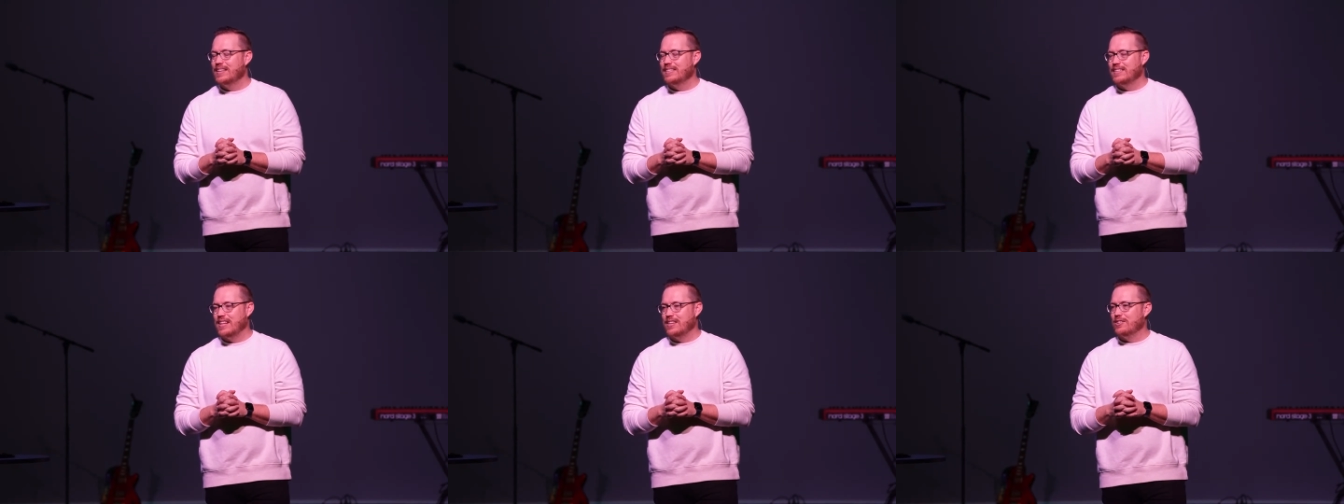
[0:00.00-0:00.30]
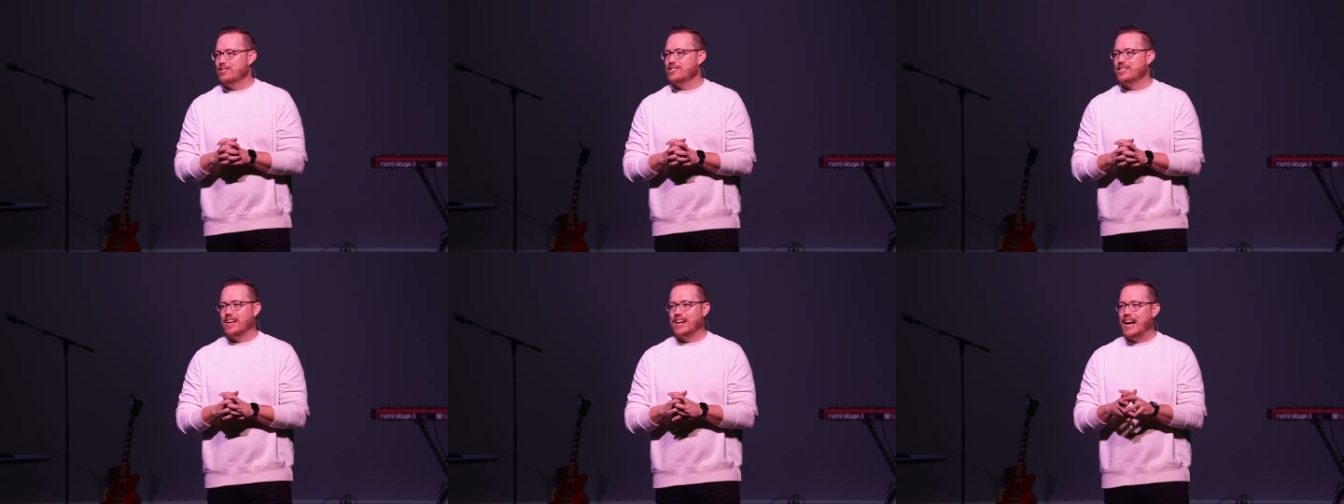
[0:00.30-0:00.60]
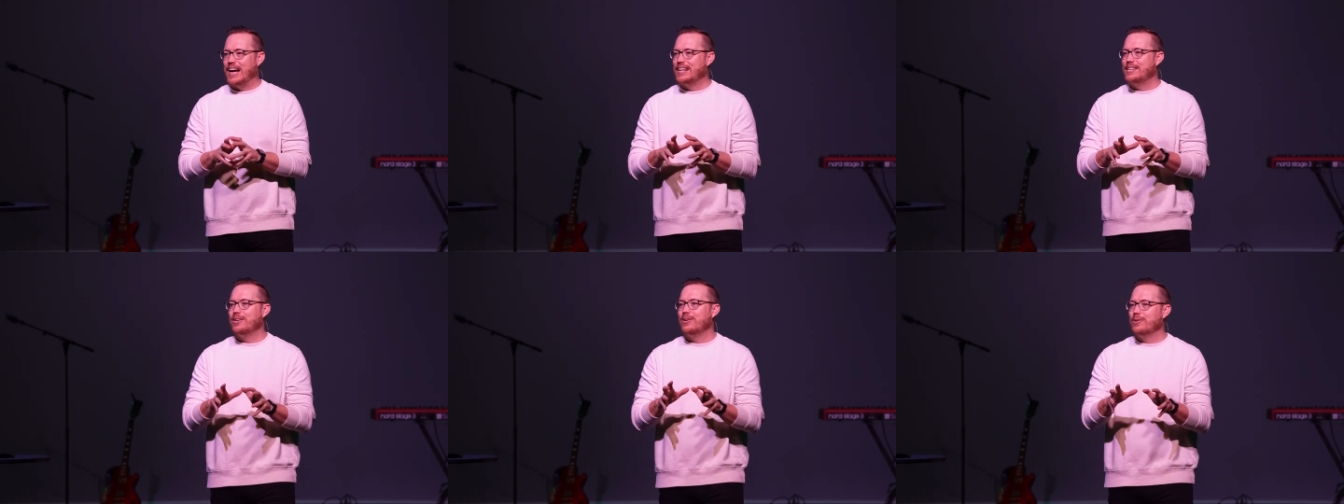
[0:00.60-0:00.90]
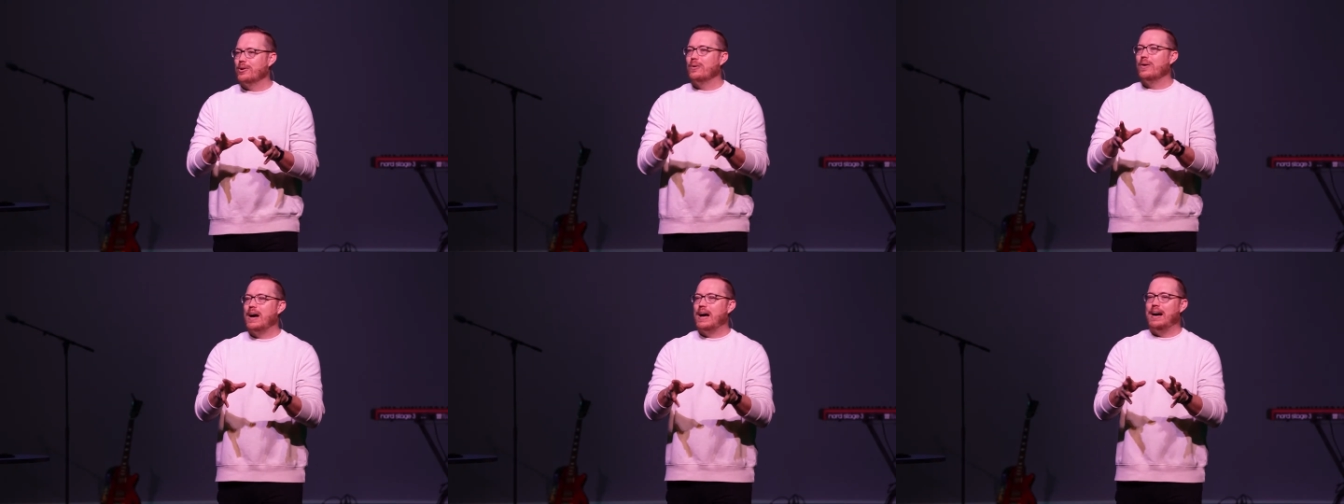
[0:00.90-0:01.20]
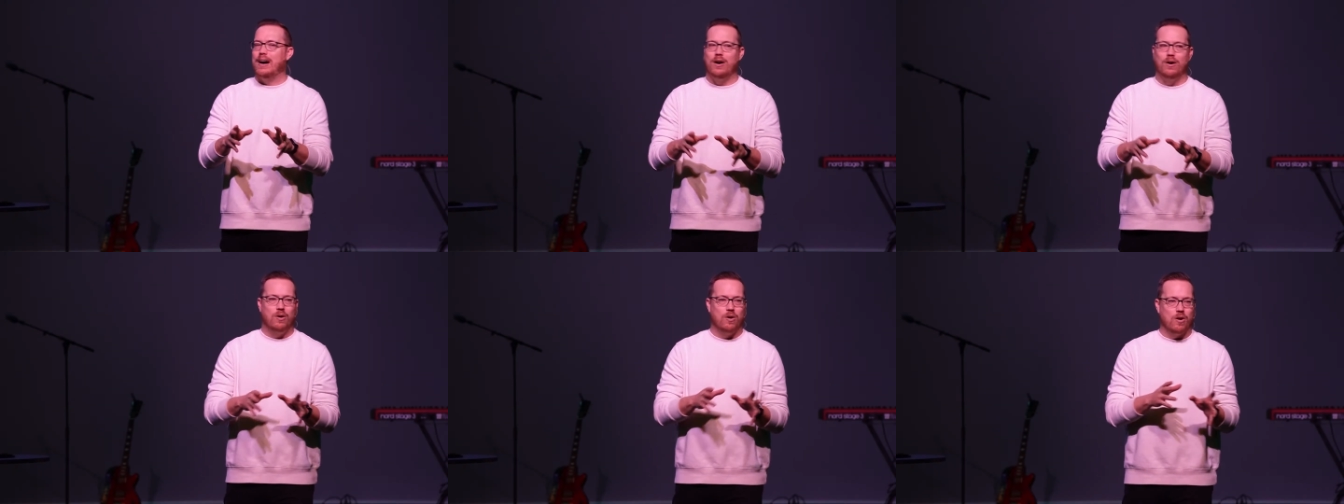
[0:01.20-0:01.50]
That you're saying, I don't know
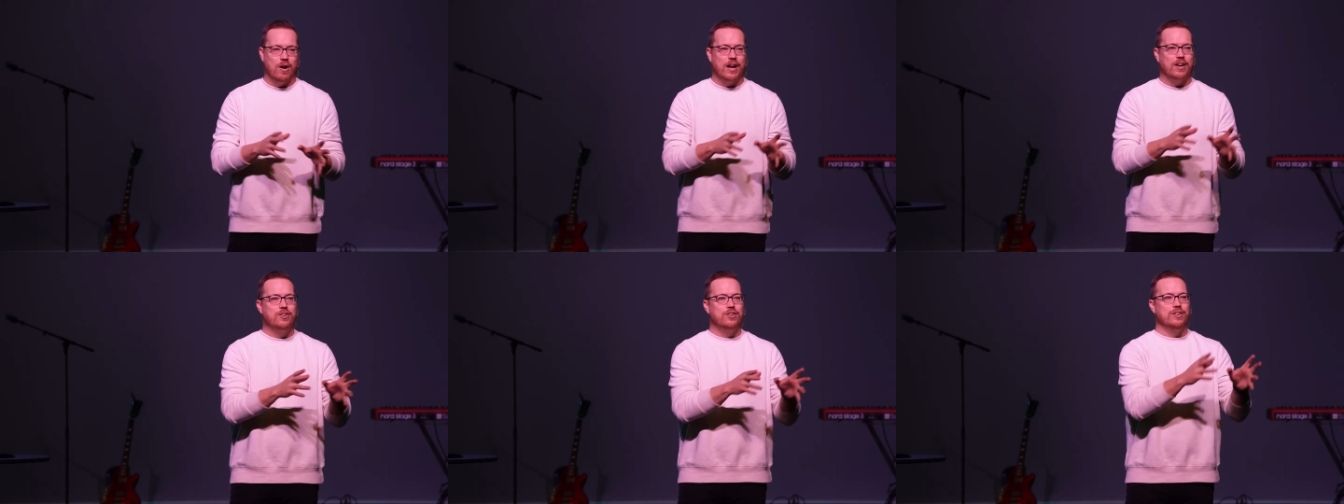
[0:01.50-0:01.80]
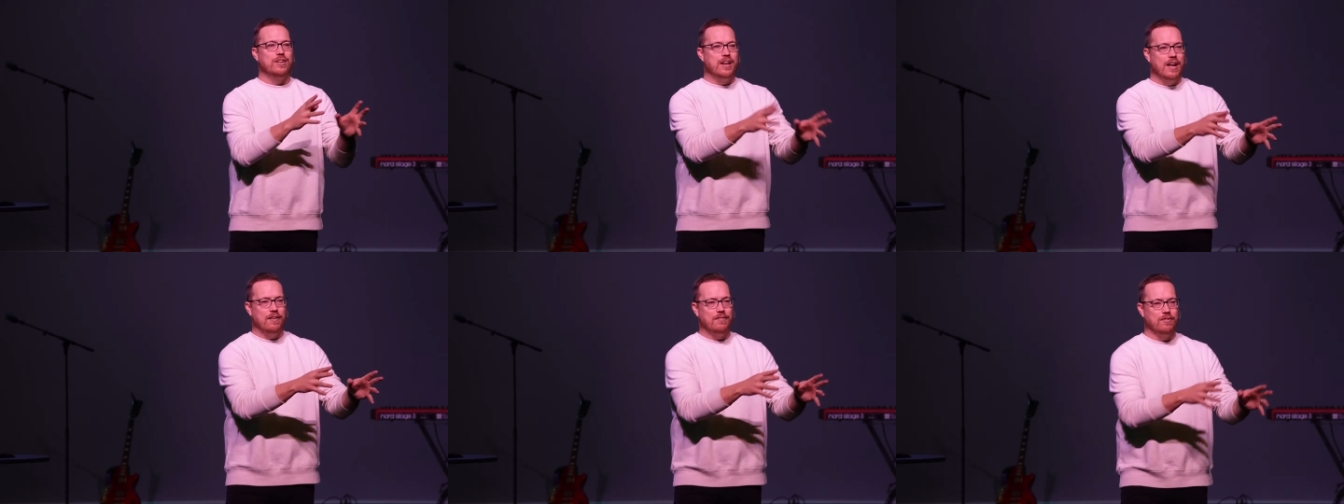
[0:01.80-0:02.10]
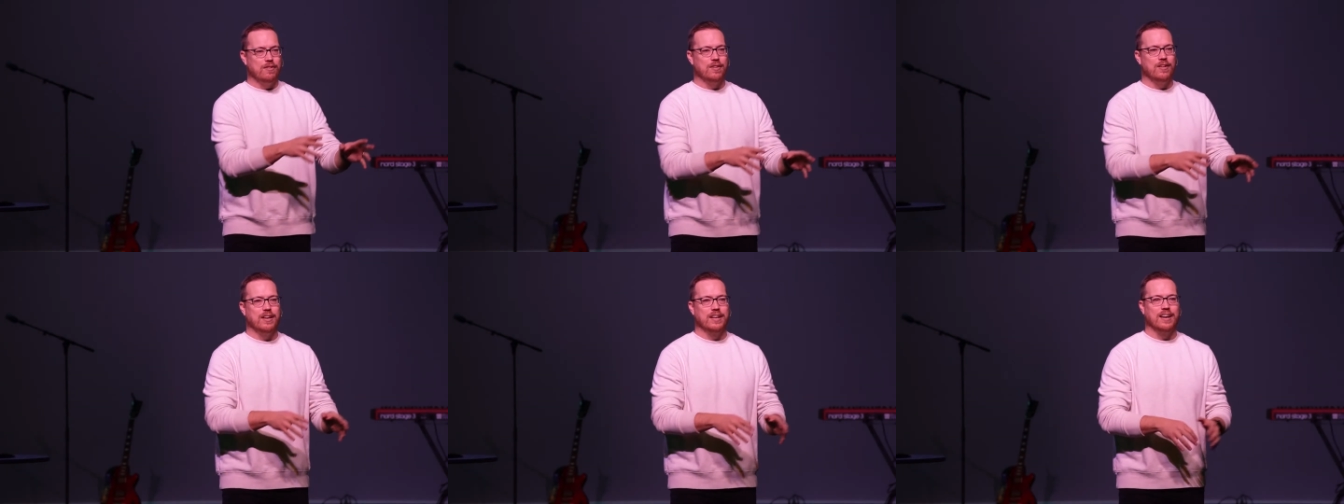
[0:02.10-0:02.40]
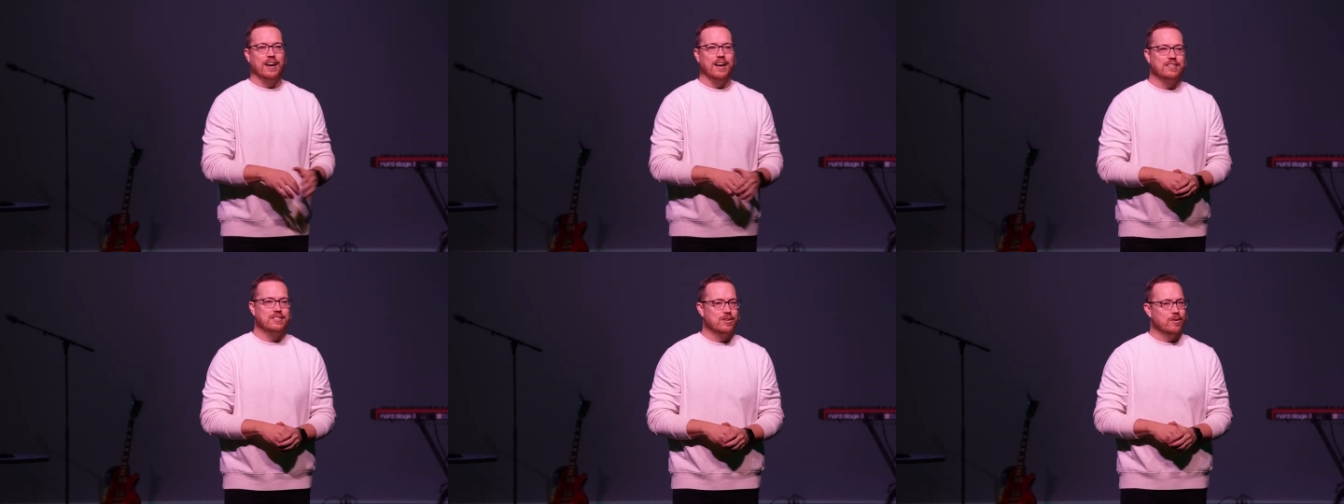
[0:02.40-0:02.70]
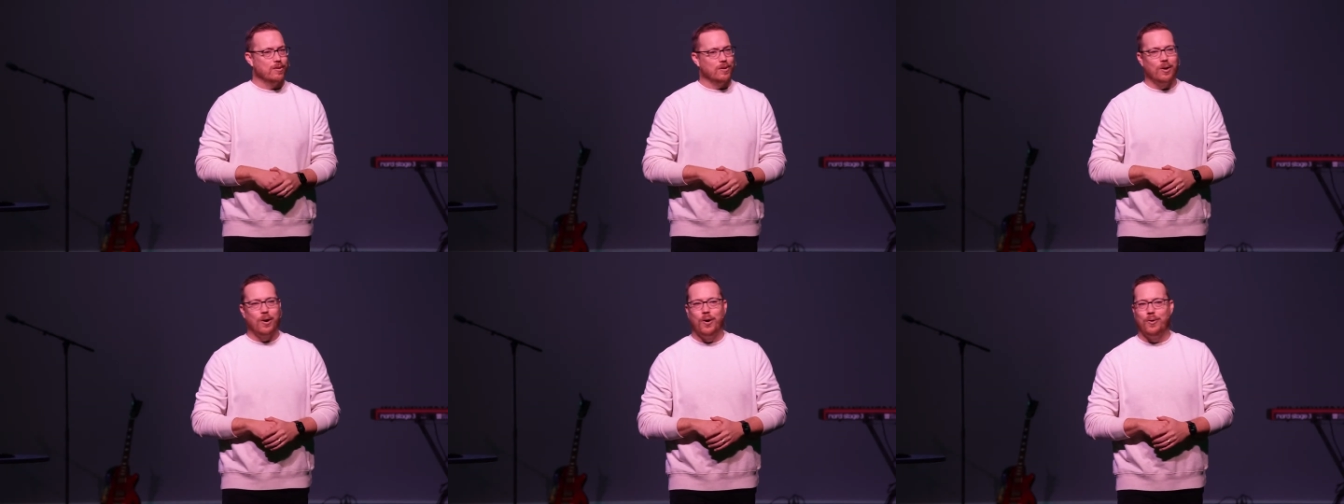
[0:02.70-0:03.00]
how, or I could never, and God's
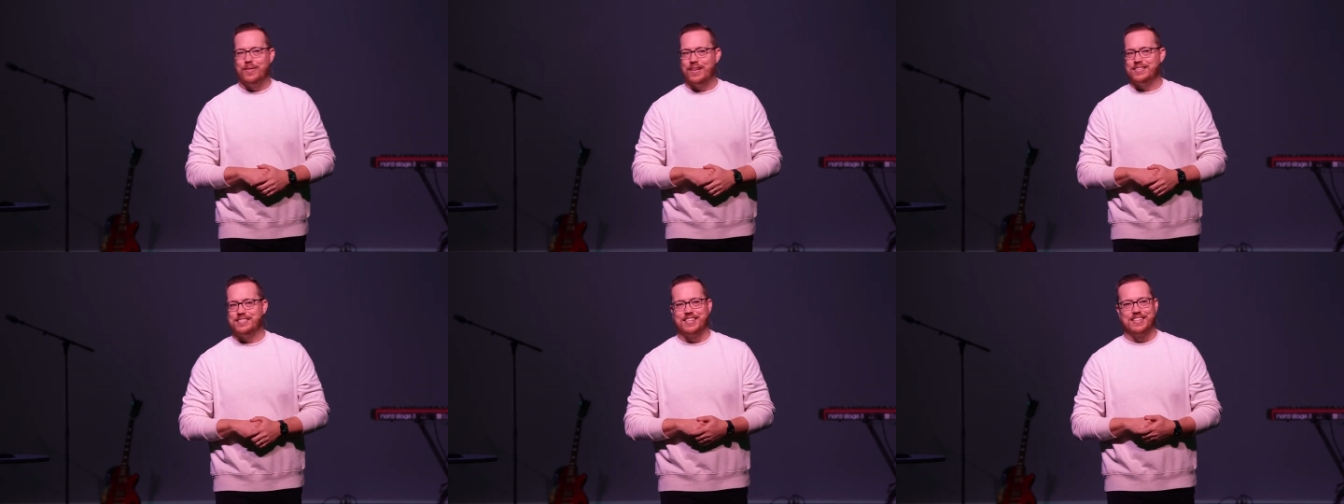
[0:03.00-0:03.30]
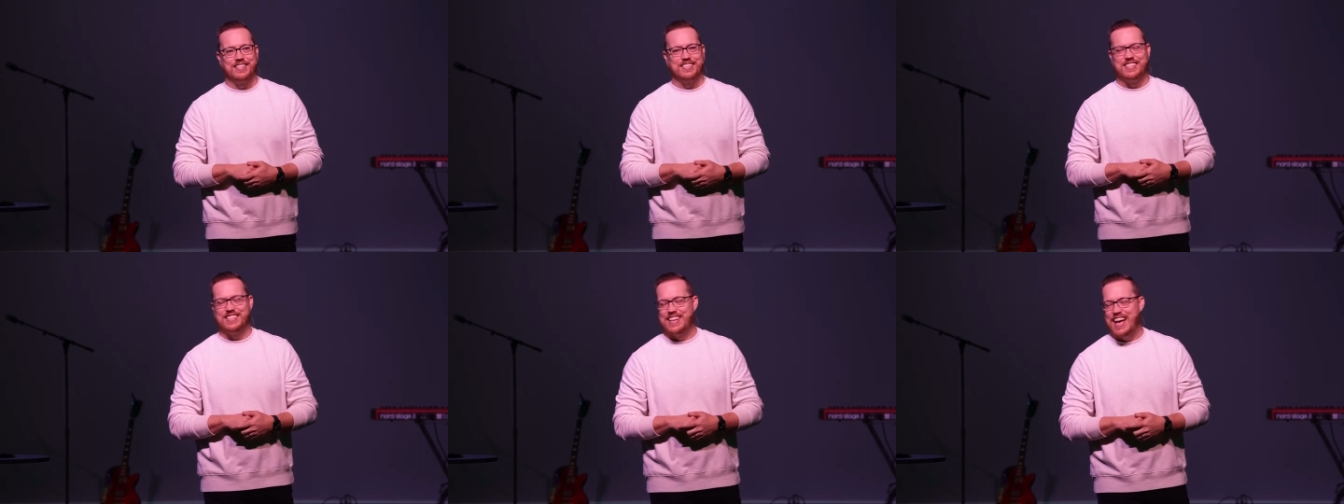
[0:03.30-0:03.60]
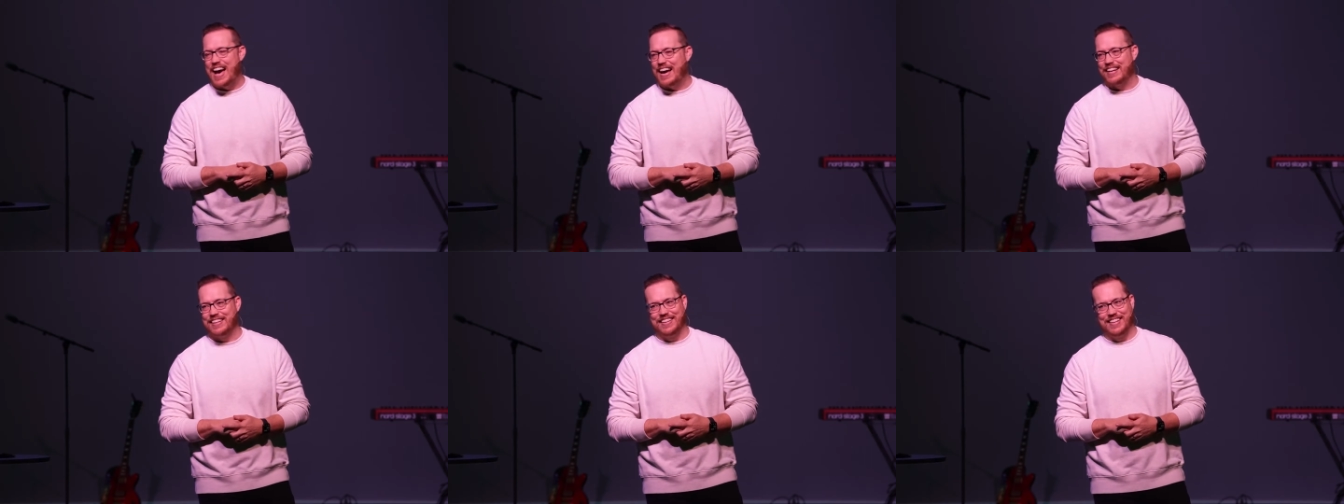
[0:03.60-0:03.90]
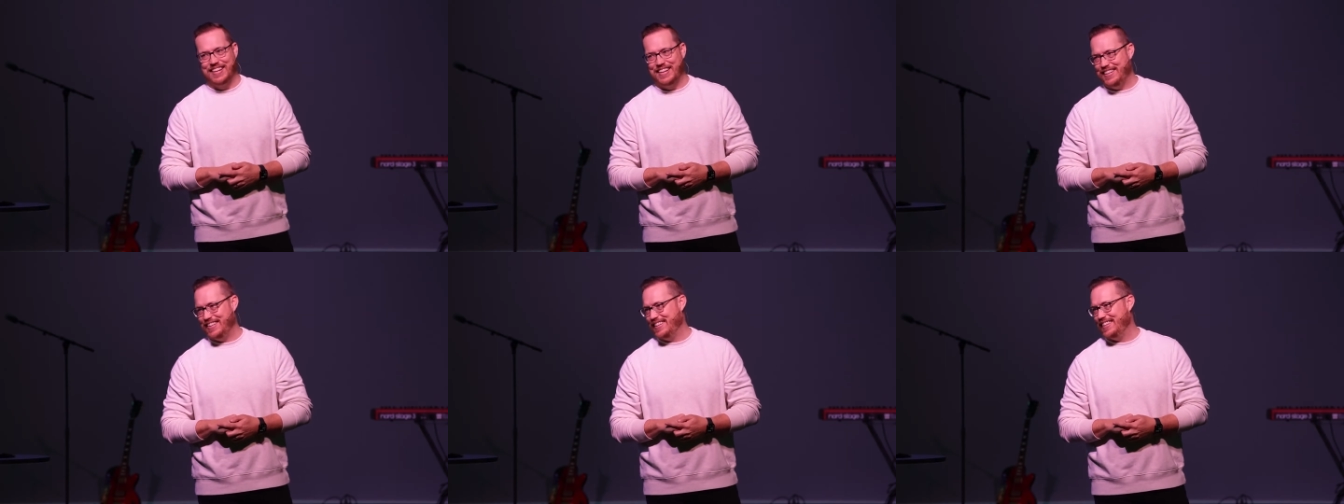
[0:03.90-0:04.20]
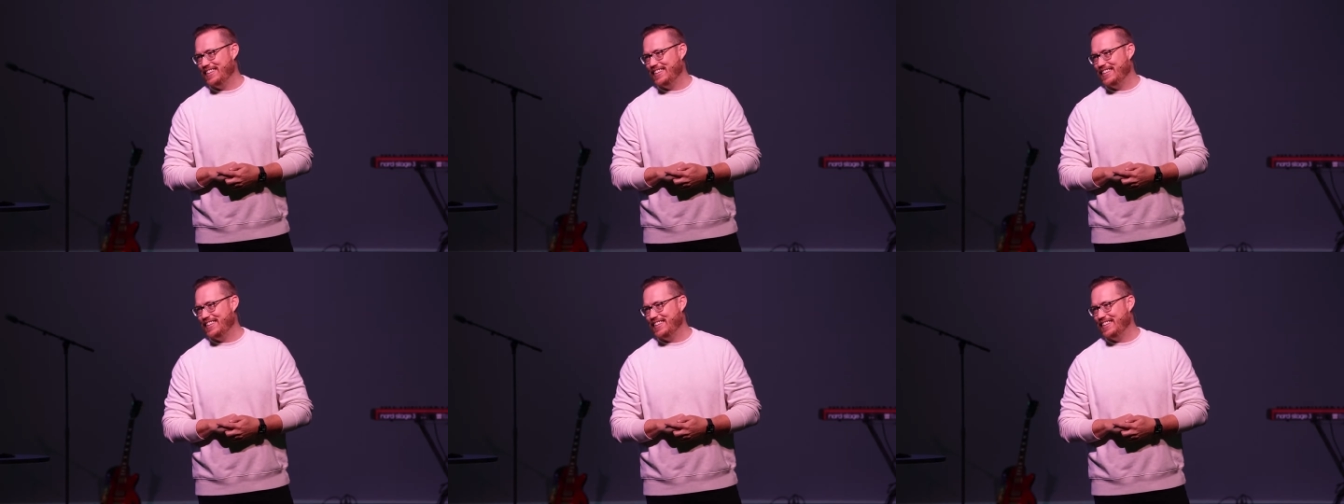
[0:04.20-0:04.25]
going, oh, that's exactly